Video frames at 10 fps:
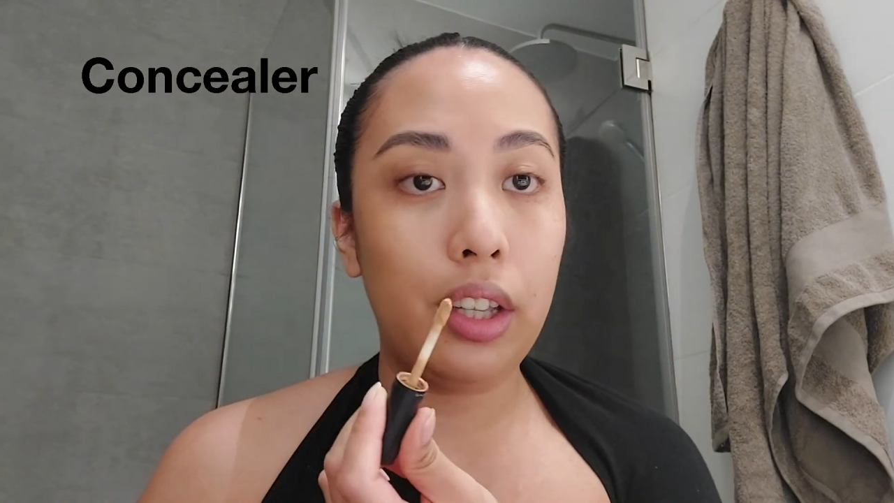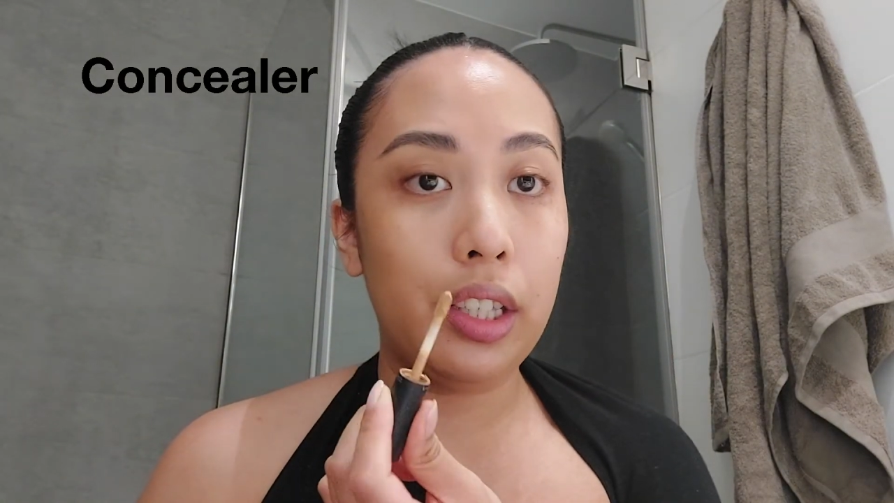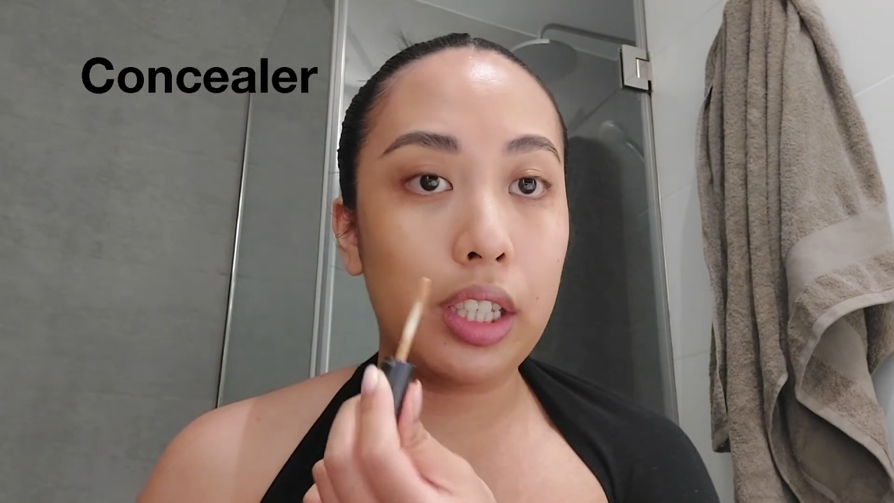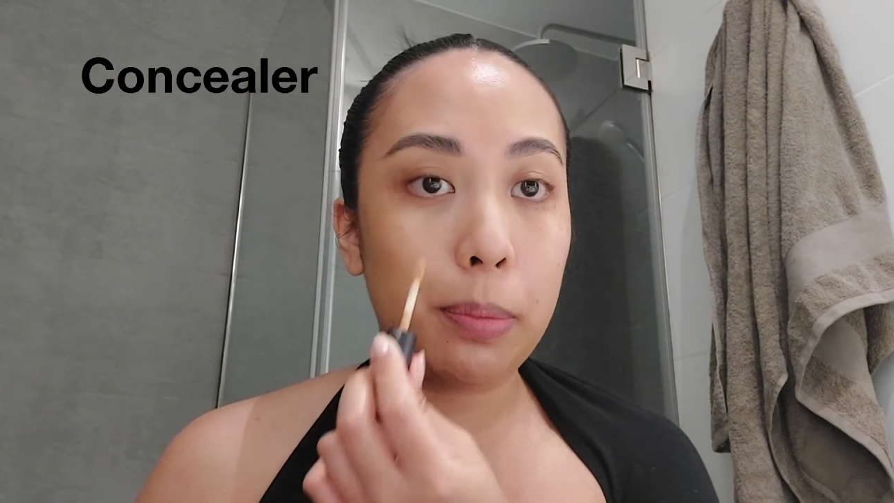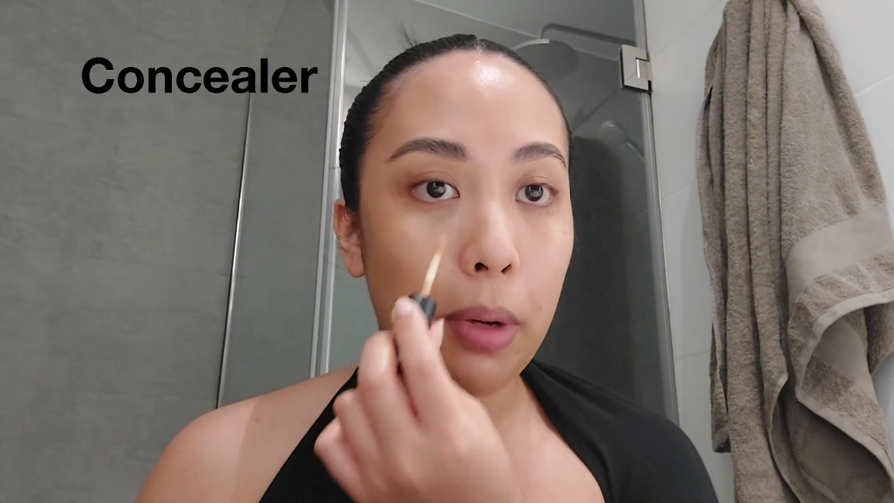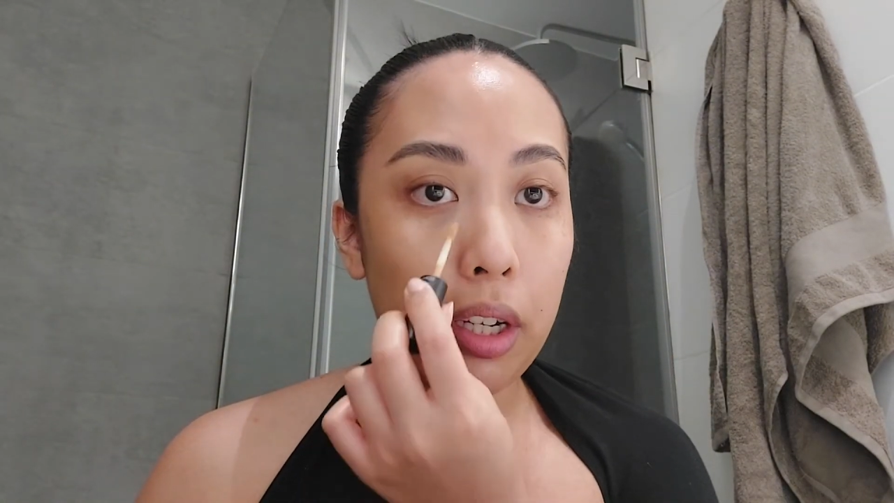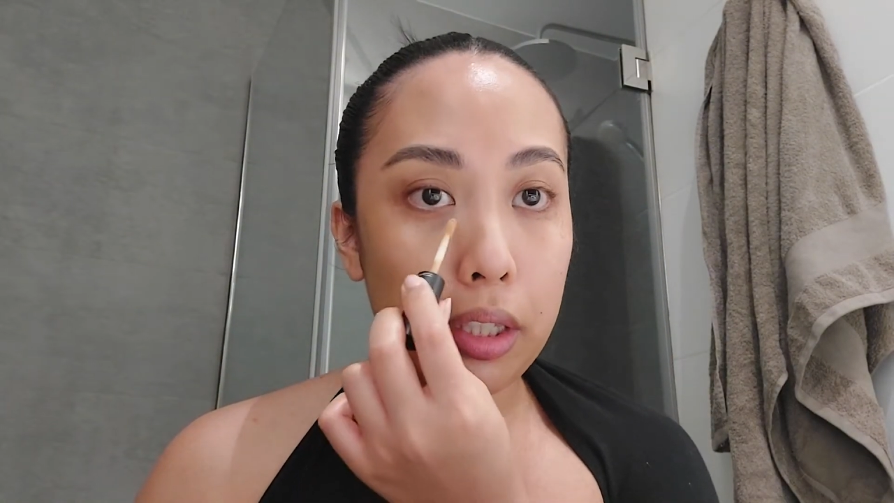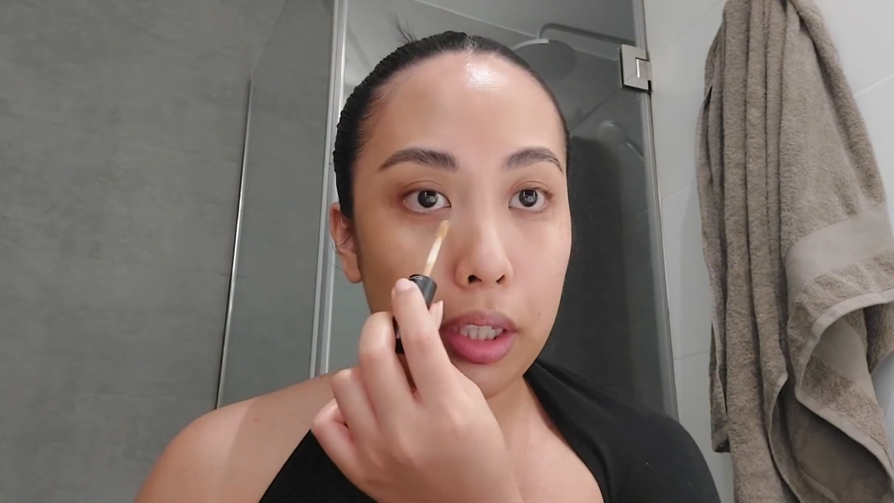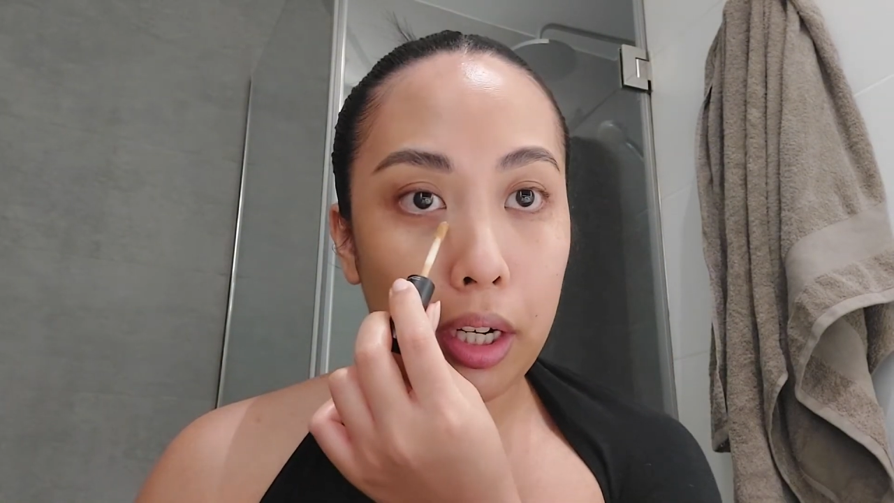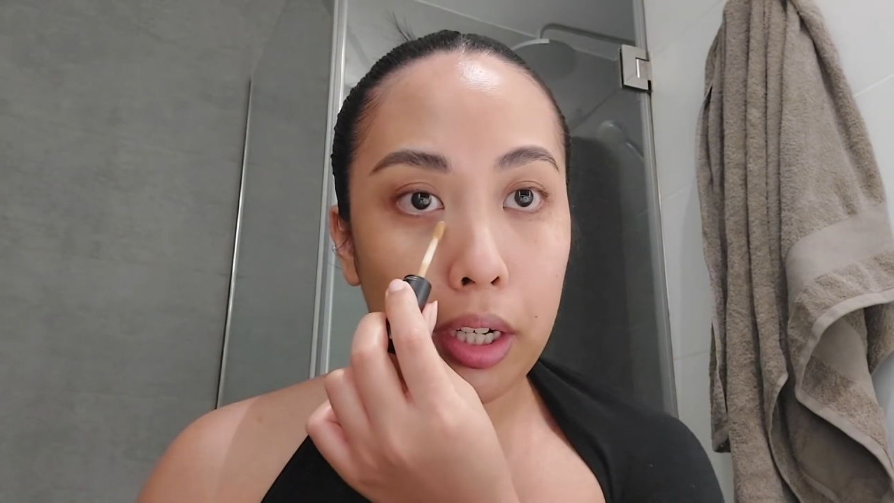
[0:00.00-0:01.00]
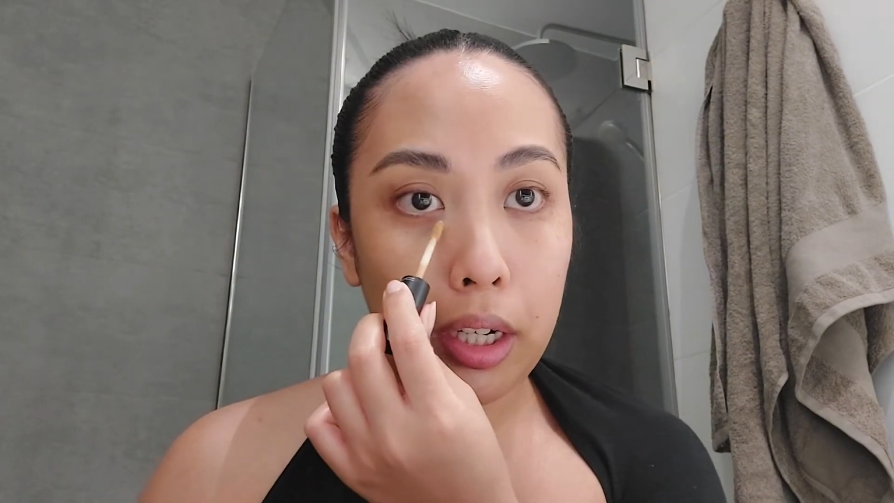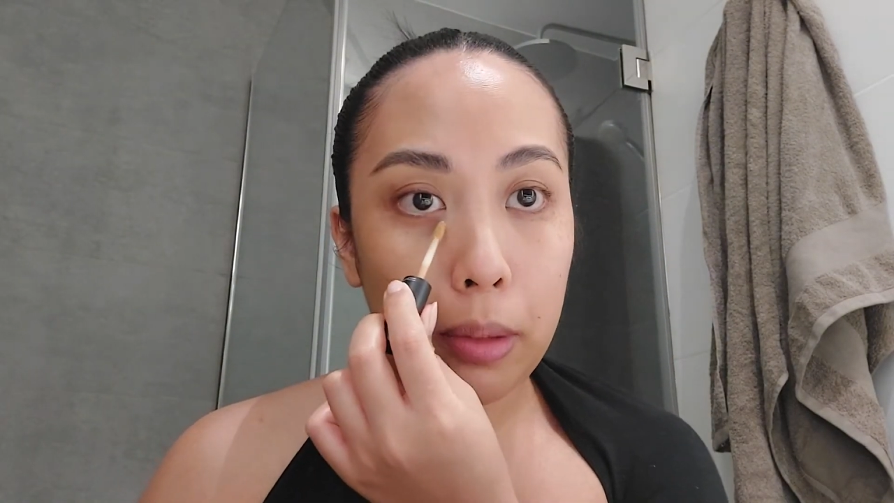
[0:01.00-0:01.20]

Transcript: in the spots that I need a